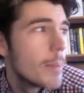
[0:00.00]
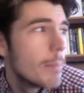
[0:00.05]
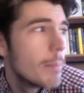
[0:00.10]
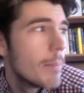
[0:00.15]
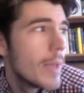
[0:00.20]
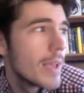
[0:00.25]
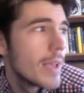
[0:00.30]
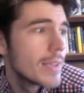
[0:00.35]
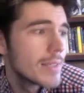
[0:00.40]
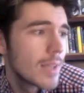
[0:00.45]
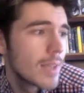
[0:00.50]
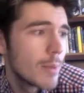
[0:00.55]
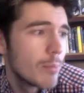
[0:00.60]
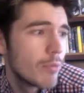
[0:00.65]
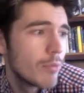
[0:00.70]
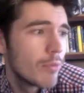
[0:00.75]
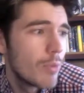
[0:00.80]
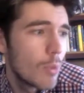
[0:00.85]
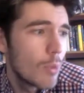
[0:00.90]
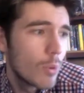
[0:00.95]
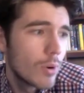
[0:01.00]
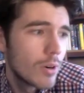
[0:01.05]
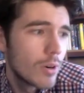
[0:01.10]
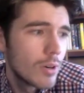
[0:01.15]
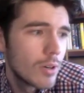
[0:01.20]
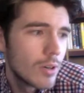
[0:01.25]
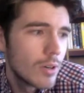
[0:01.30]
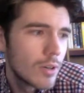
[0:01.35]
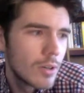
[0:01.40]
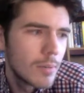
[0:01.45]
makes up
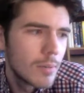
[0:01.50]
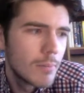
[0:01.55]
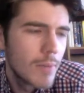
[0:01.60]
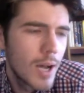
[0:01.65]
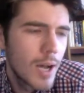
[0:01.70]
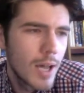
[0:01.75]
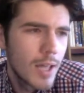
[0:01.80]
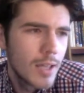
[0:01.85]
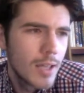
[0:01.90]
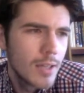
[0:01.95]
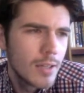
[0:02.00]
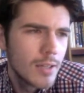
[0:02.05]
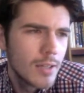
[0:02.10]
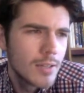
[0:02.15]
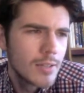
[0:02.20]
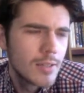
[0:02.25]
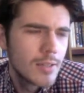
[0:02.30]
for my